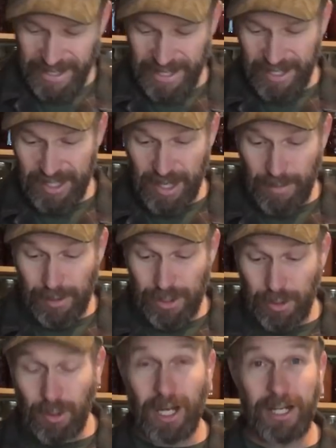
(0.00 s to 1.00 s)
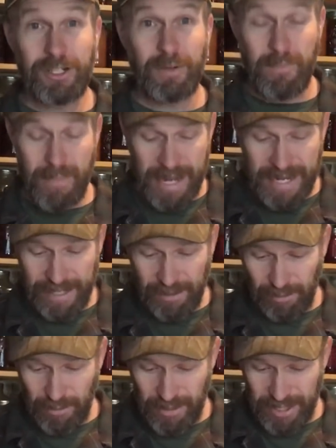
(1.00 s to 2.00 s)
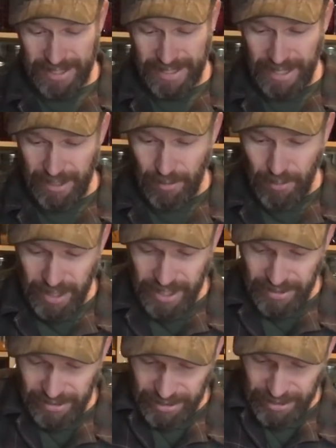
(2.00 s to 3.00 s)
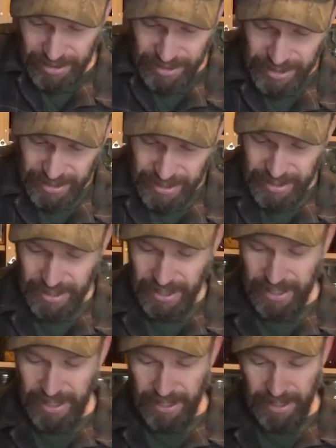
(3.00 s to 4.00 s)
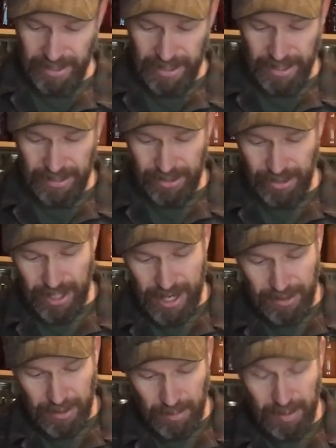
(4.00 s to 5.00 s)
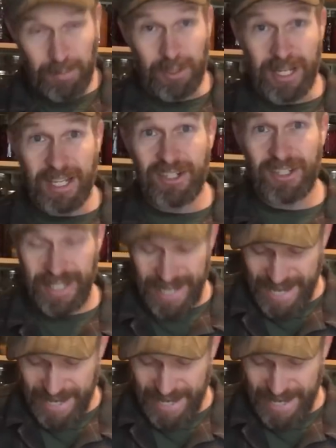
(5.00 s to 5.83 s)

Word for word: a summer squash to make it through this kind of weather and turn out to be potentially